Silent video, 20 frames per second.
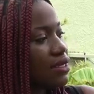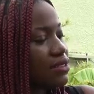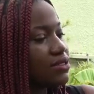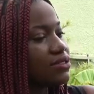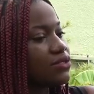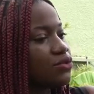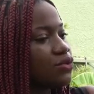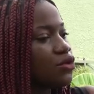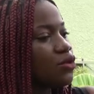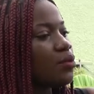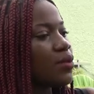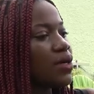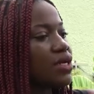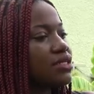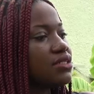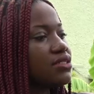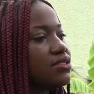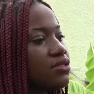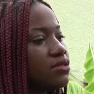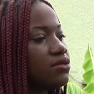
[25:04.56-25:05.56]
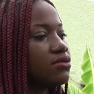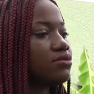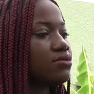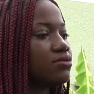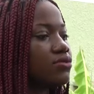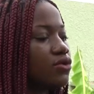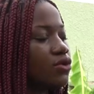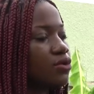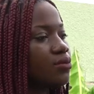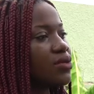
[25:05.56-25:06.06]
It's romance.
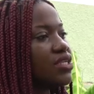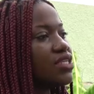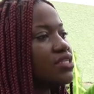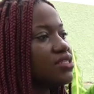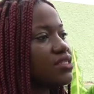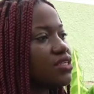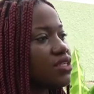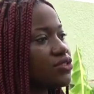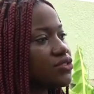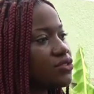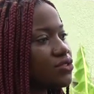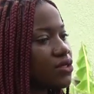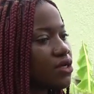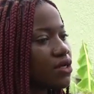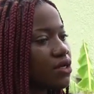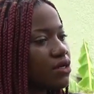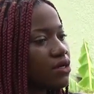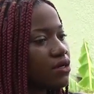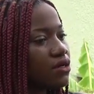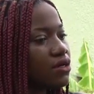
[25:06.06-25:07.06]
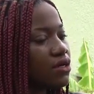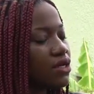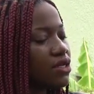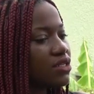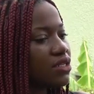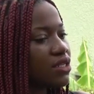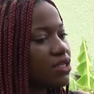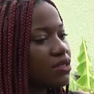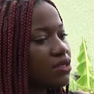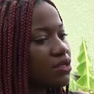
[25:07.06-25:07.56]
You know, being sexual,
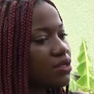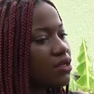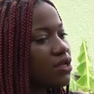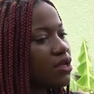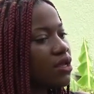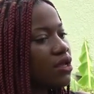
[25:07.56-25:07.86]
and then